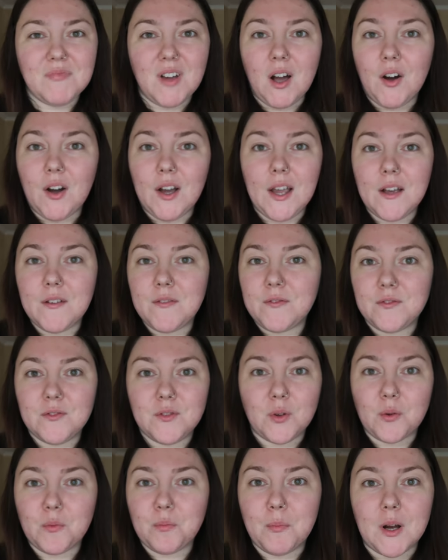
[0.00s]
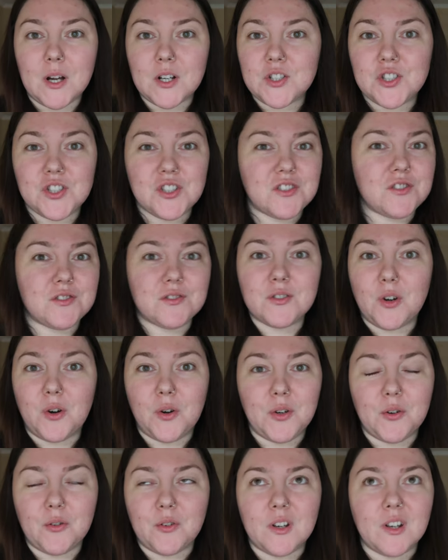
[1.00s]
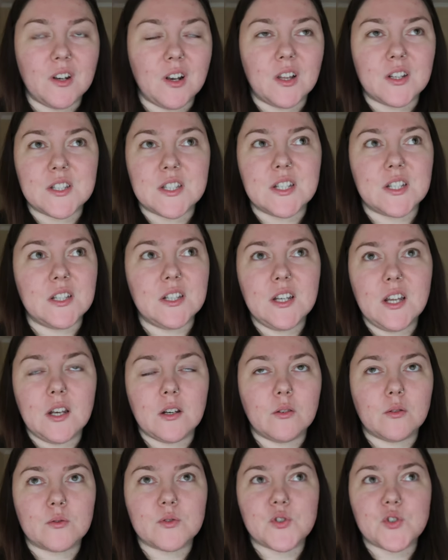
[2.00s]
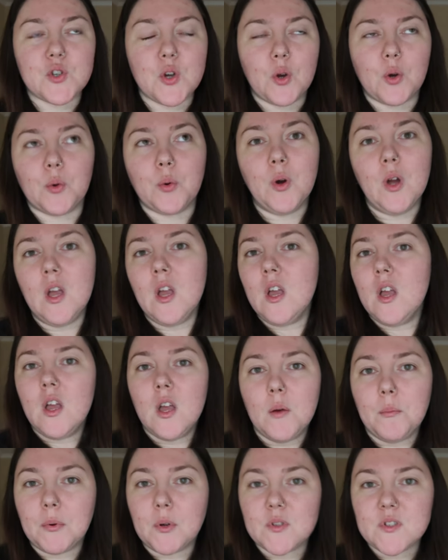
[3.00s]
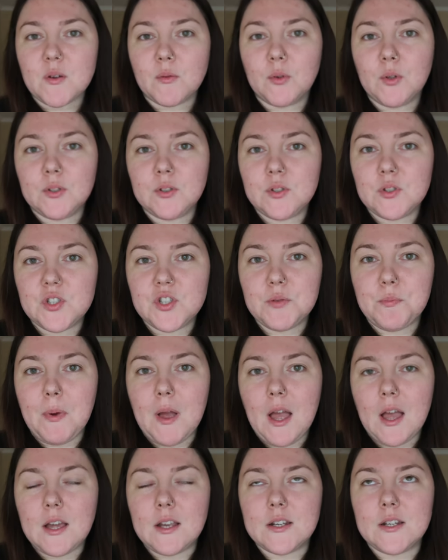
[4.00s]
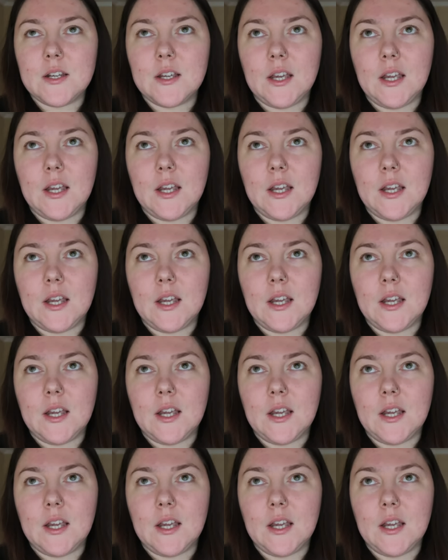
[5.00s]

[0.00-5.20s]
I have not much going on in London, and also because I'm going to Japan